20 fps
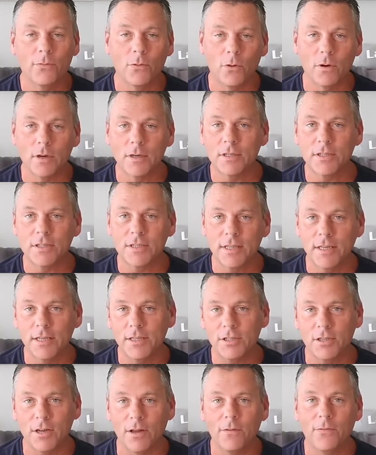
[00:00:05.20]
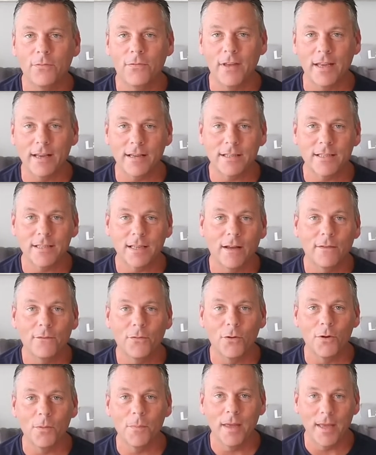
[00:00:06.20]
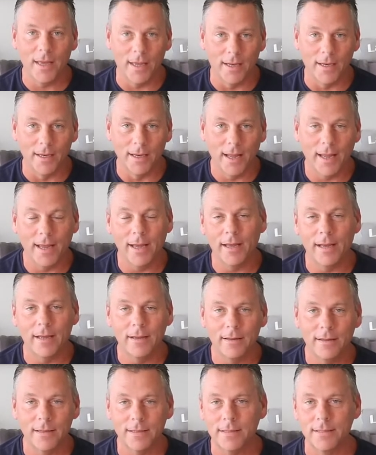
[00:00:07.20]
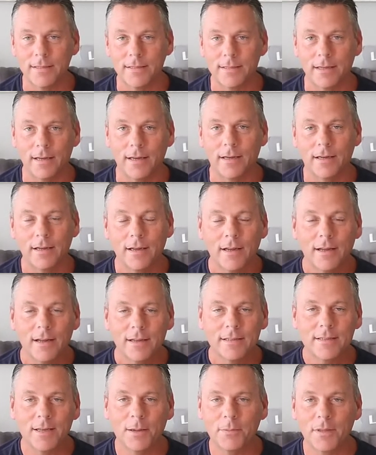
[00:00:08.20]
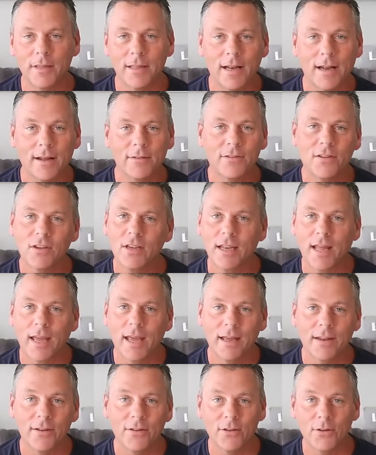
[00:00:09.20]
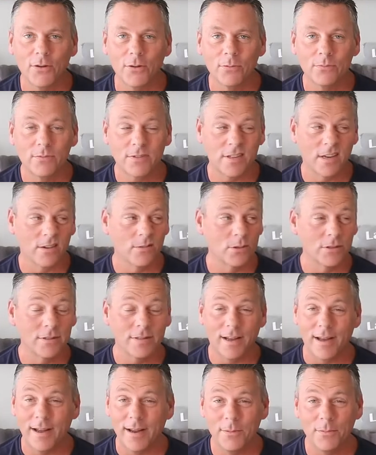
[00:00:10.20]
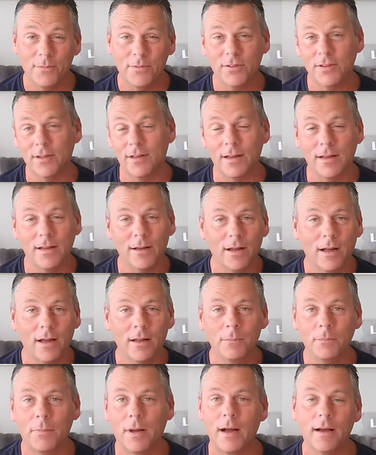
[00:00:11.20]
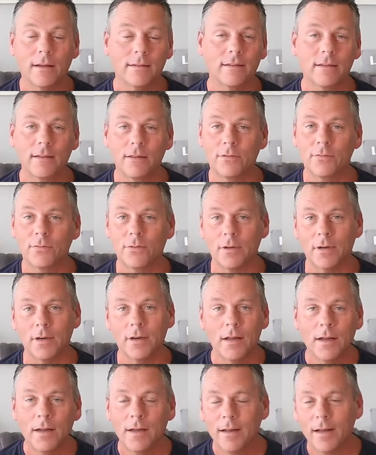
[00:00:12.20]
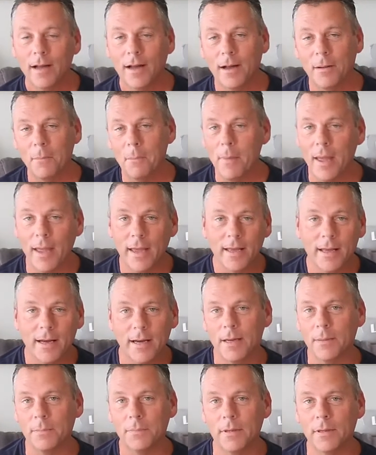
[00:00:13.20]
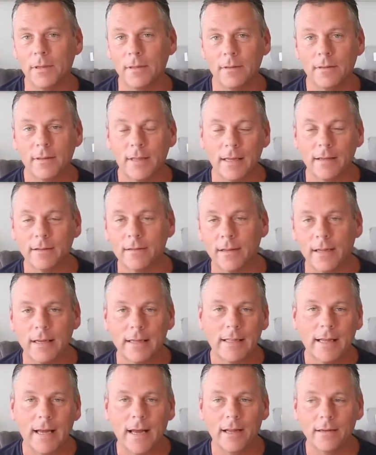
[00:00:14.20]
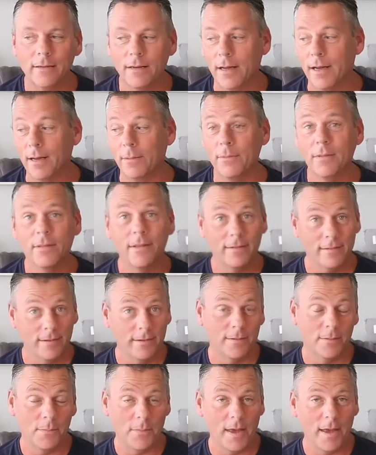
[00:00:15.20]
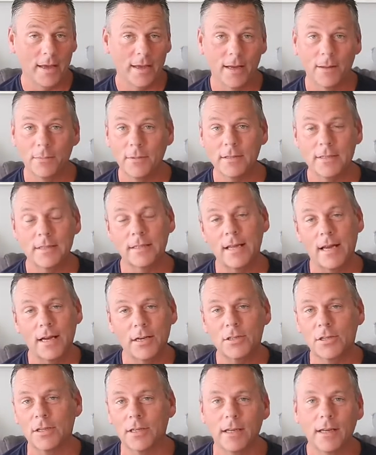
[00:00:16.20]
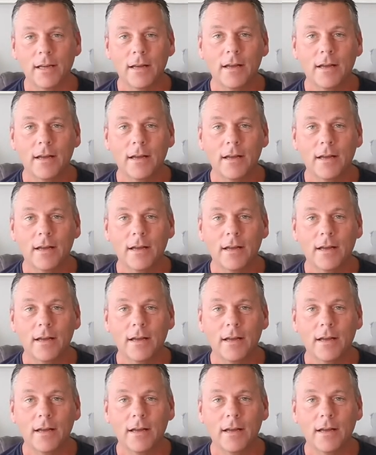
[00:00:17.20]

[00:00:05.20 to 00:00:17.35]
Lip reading: for Stitchfix for Men, and this is something that I've seen Ann do several times, unboxings for makeup and things like that. This isn't makeup, this is actually